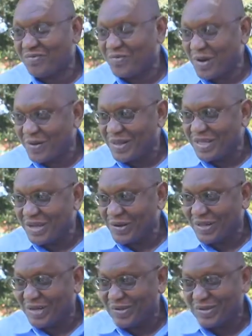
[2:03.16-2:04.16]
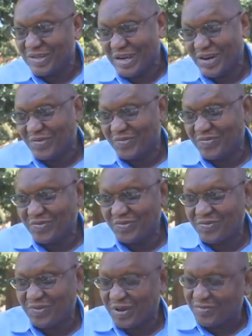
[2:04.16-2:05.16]
400,000, those around
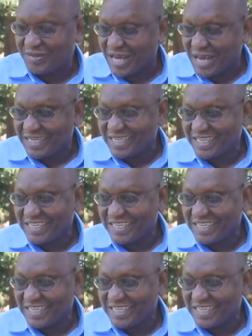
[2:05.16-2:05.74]
five times.